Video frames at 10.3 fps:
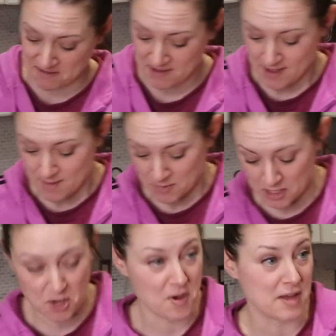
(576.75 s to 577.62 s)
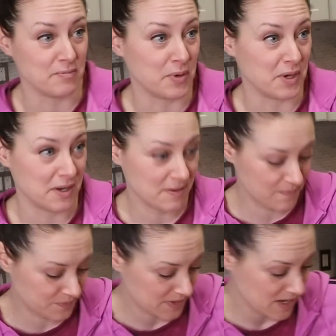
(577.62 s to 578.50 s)
I'm gonna go ahead and put
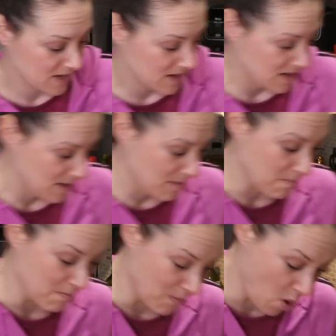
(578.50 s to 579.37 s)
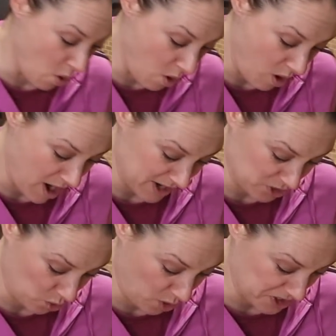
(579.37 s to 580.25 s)
more
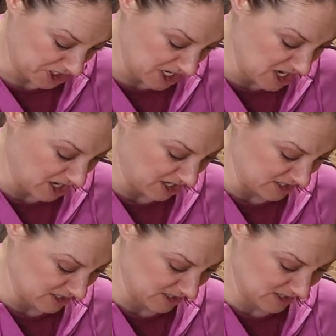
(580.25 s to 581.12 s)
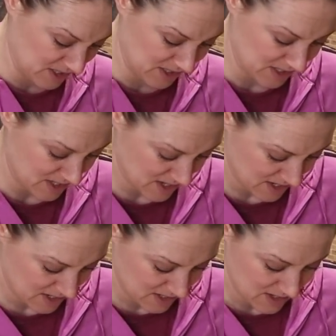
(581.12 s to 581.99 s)
tortillas.
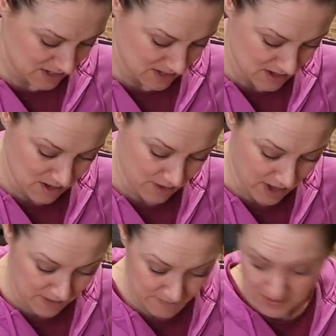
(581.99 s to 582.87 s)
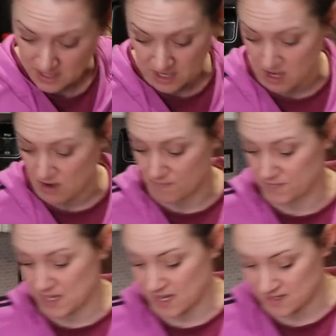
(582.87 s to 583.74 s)
Okay, there you go.
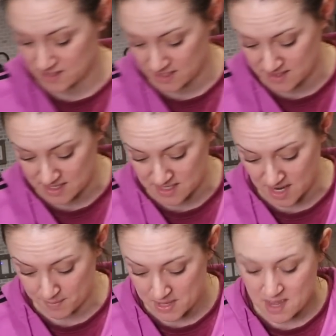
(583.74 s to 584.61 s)
I got 6 on top.